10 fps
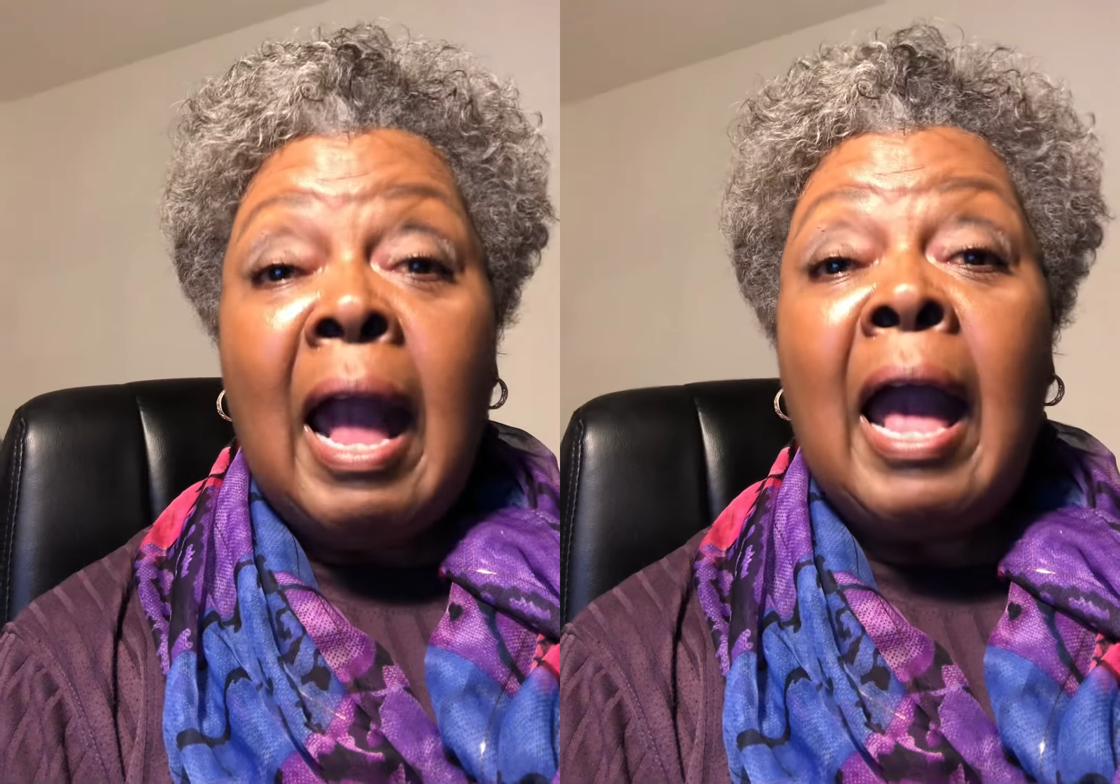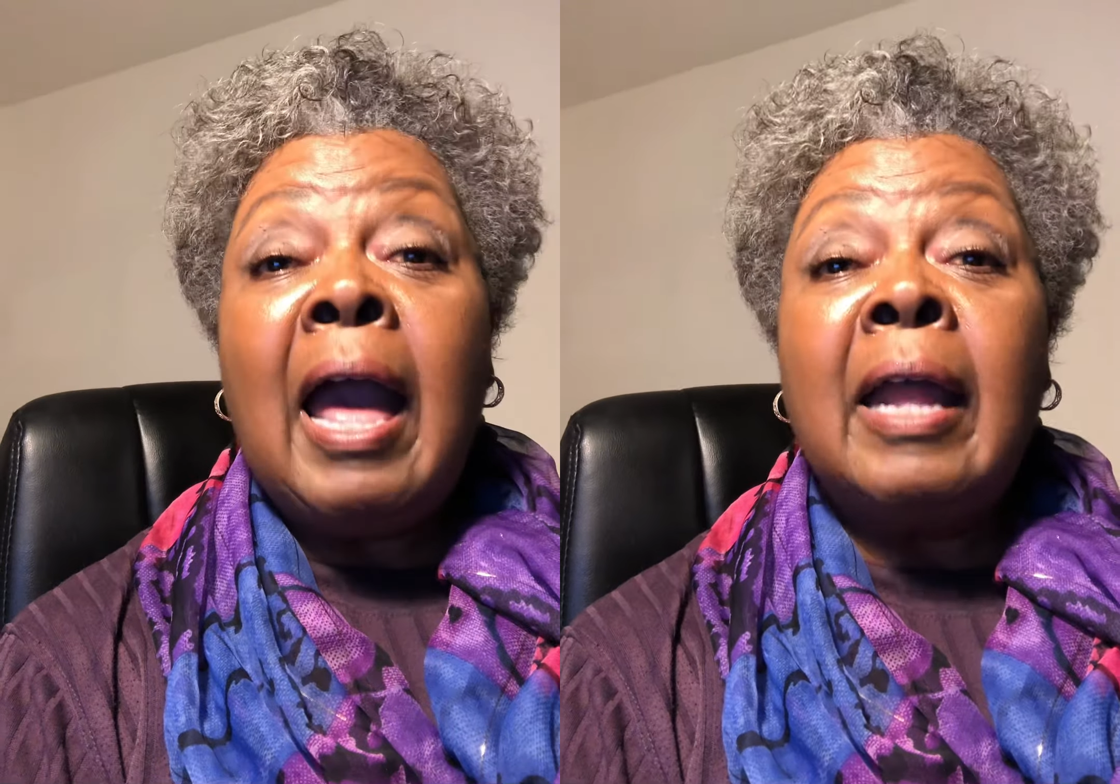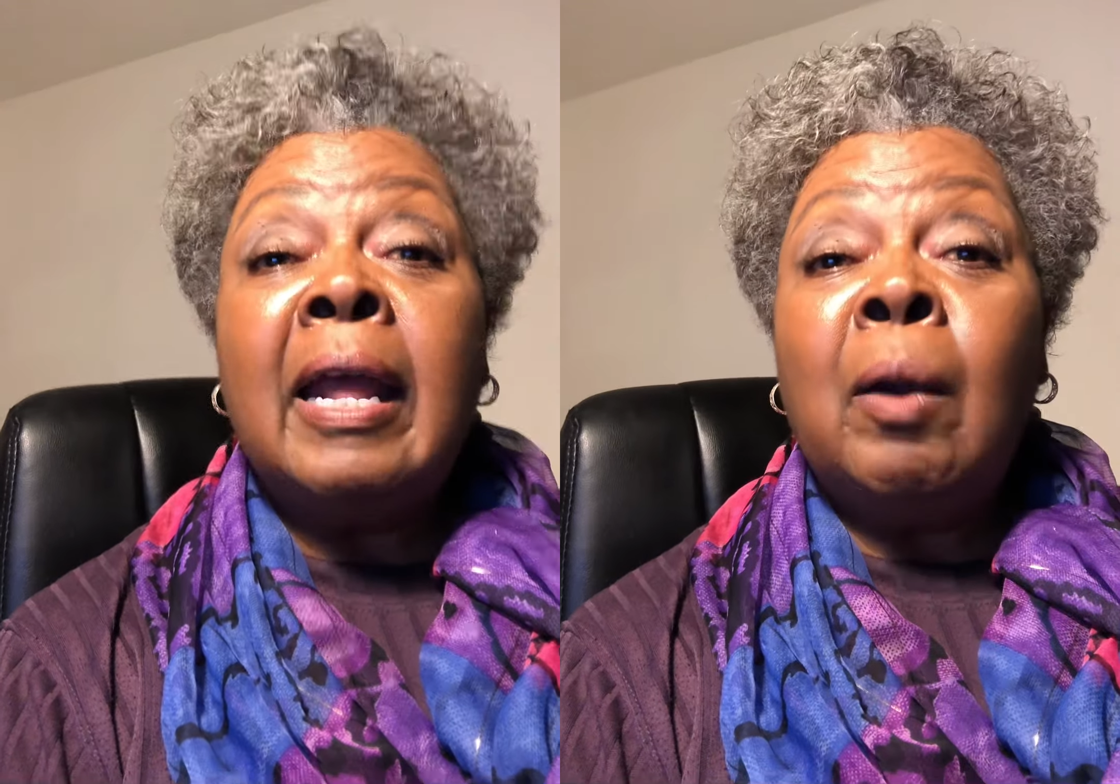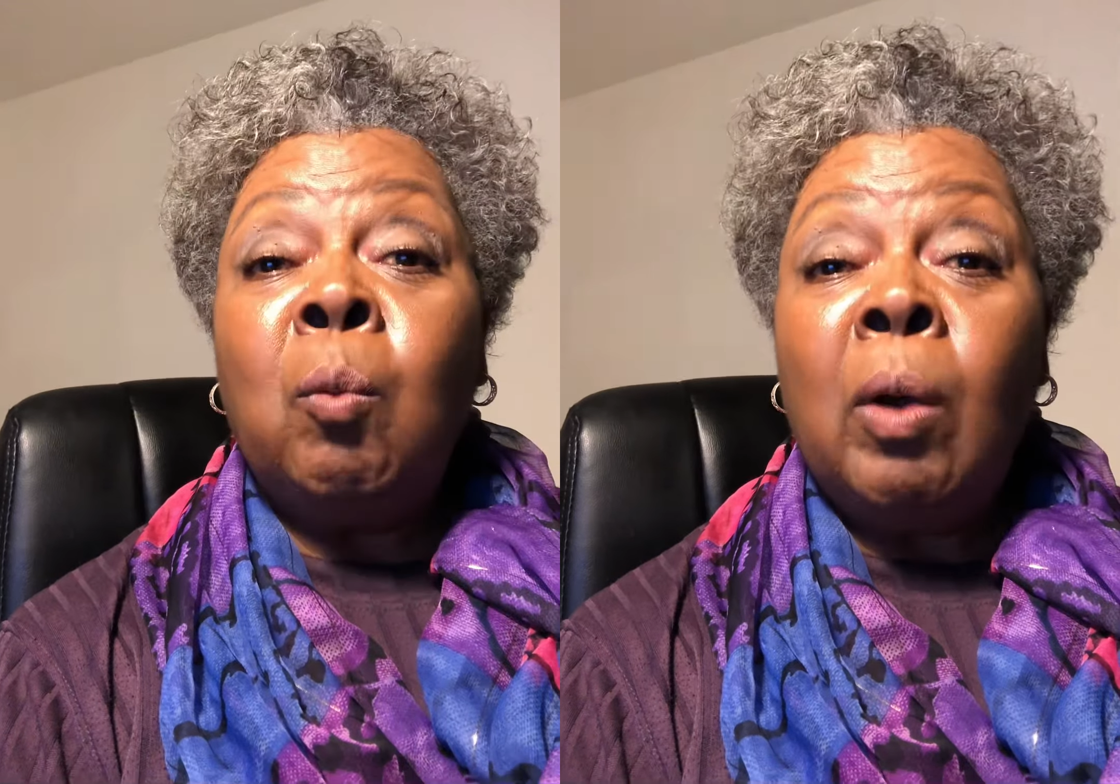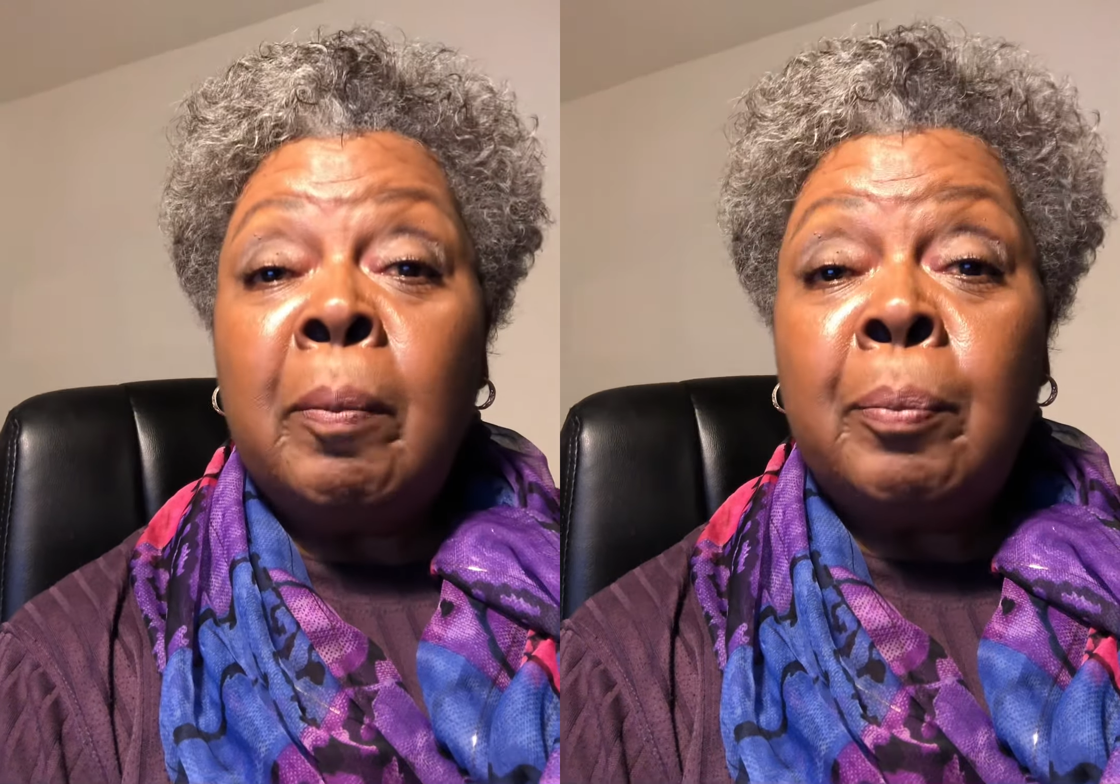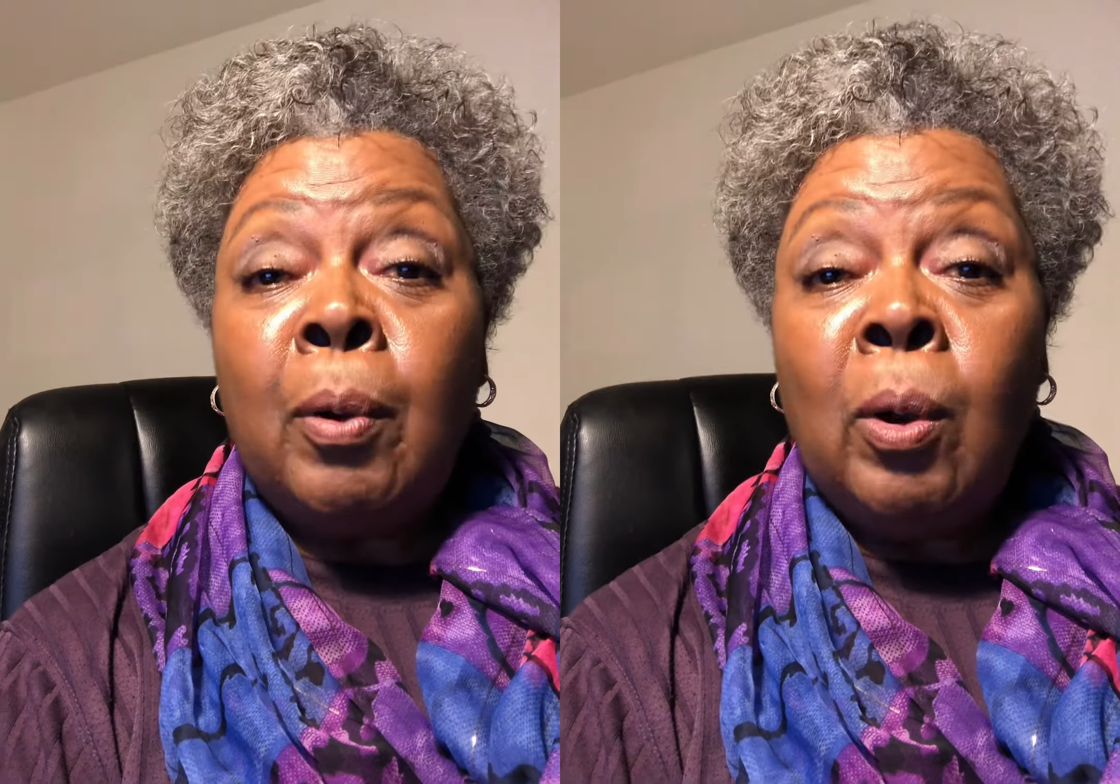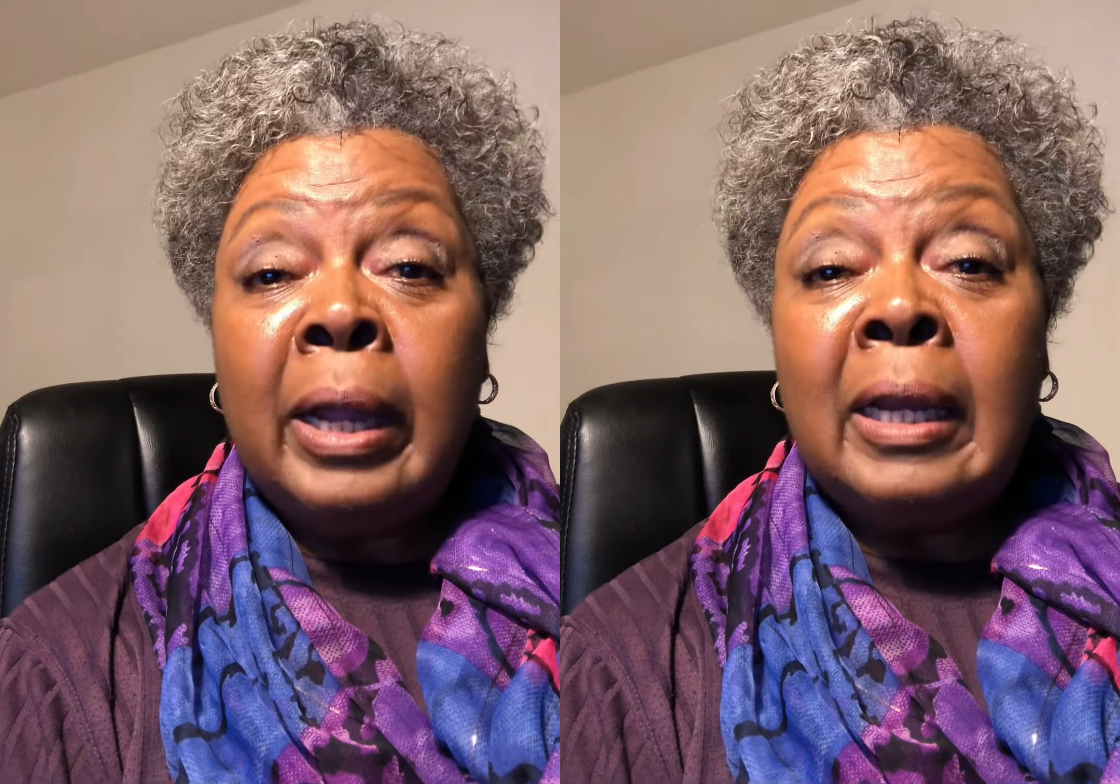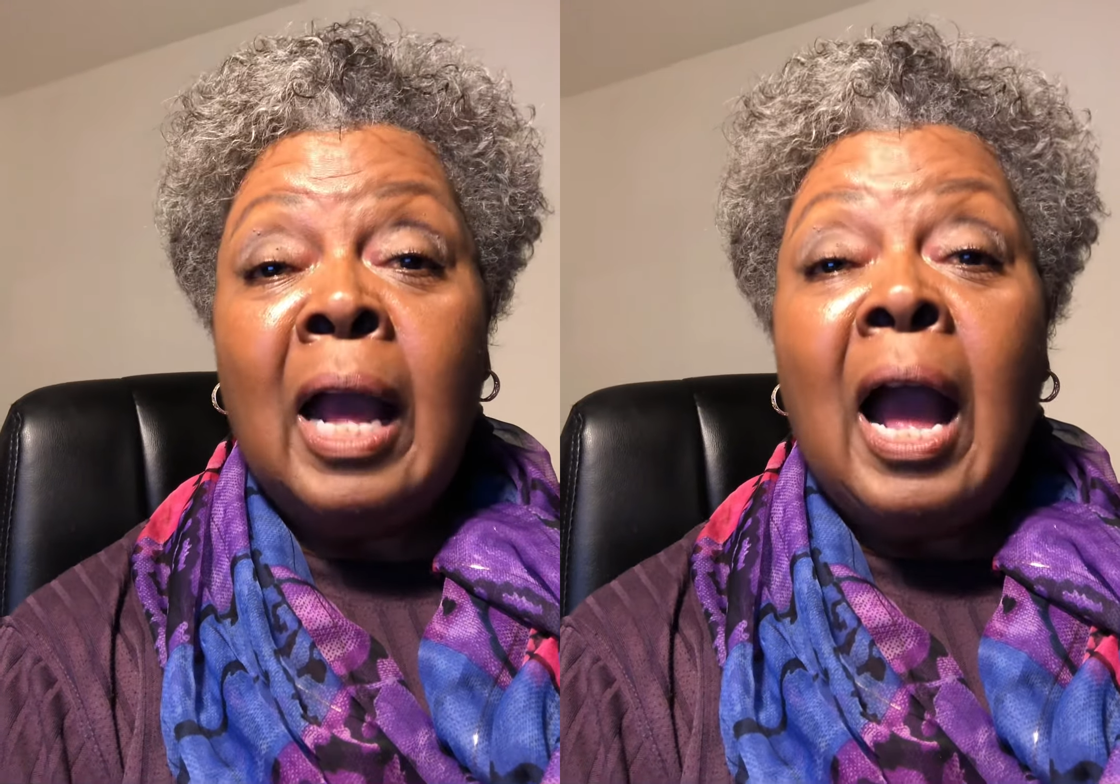And at one point,